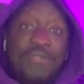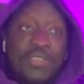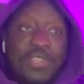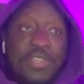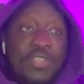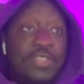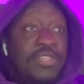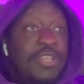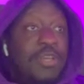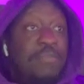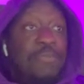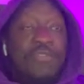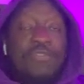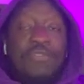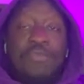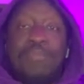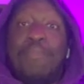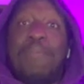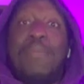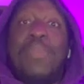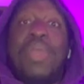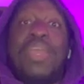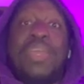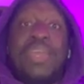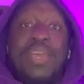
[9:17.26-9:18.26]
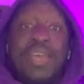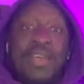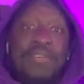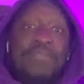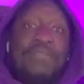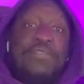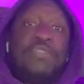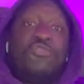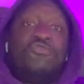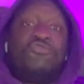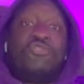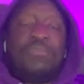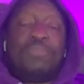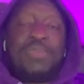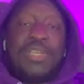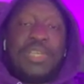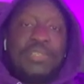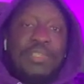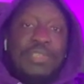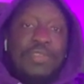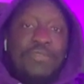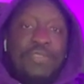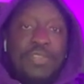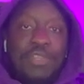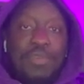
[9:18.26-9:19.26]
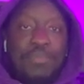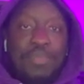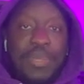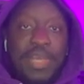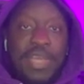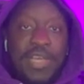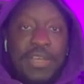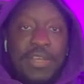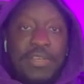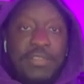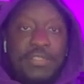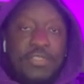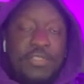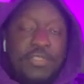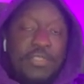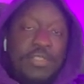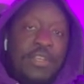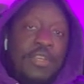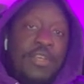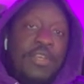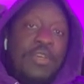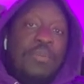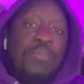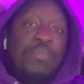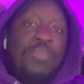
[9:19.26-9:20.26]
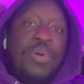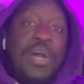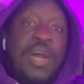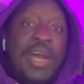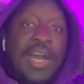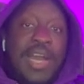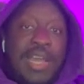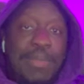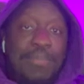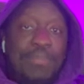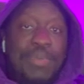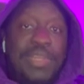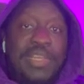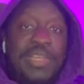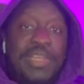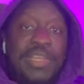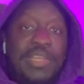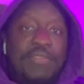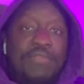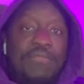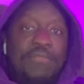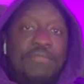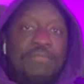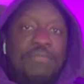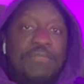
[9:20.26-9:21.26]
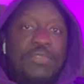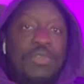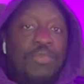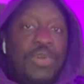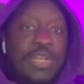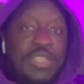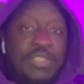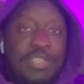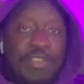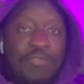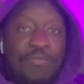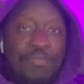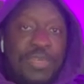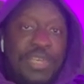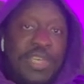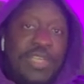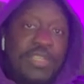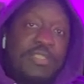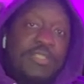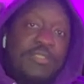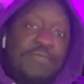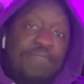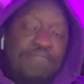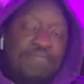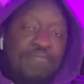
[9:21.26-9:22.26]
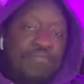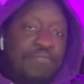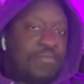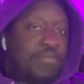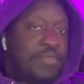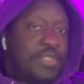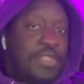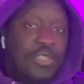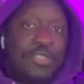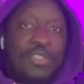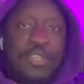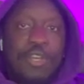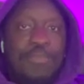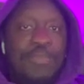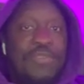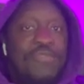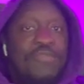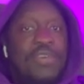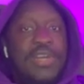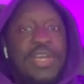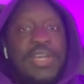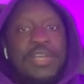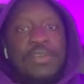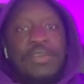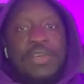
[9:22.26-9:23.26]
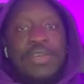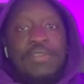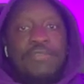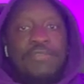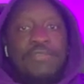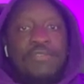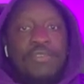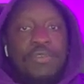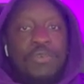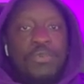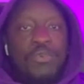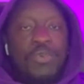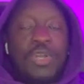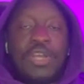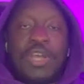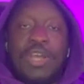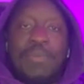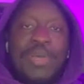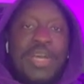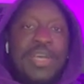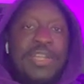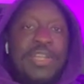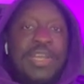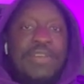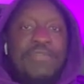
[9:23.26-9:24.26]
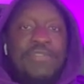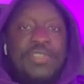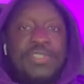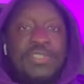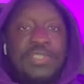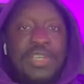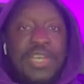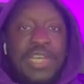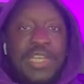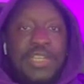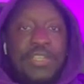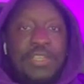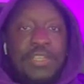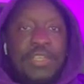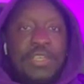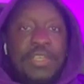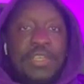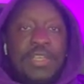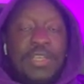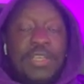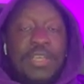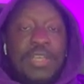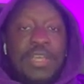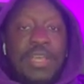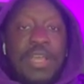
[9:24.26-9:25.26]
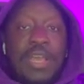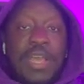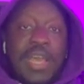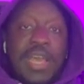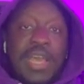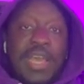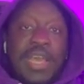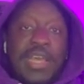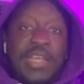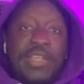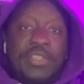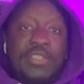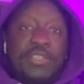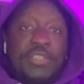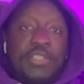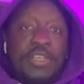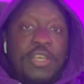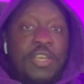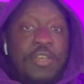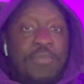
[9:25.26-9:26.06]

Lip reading: some of them may have to drop their dividend payouts, but I believe the ones I've picked, they'll be fine going through. We'll come out the other side, and